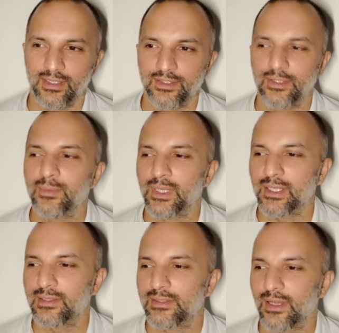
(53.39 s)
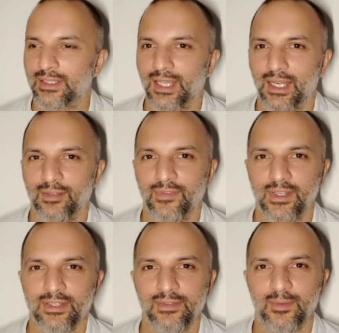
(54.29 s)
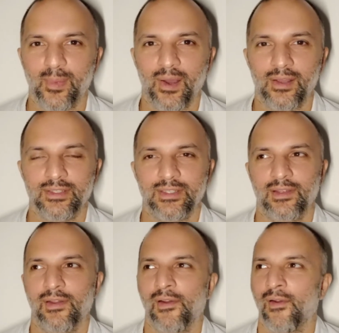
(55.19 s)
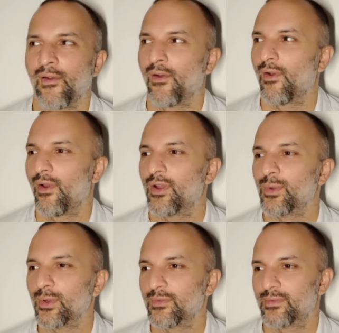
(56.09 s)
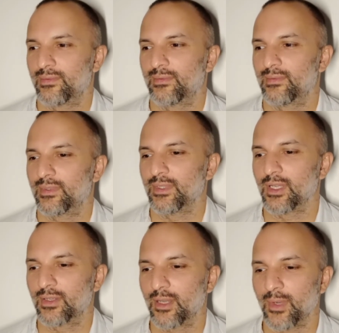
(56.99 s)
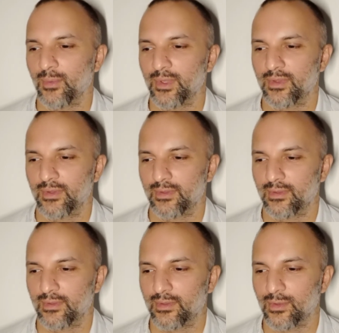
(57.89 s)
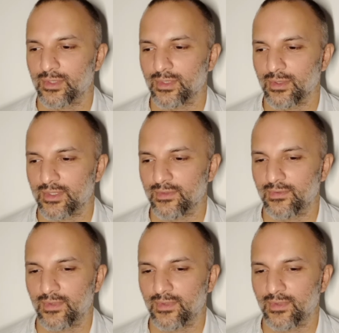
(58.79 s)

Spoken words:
There's too many titanic figures of the past who have, you know, come up with all sorts of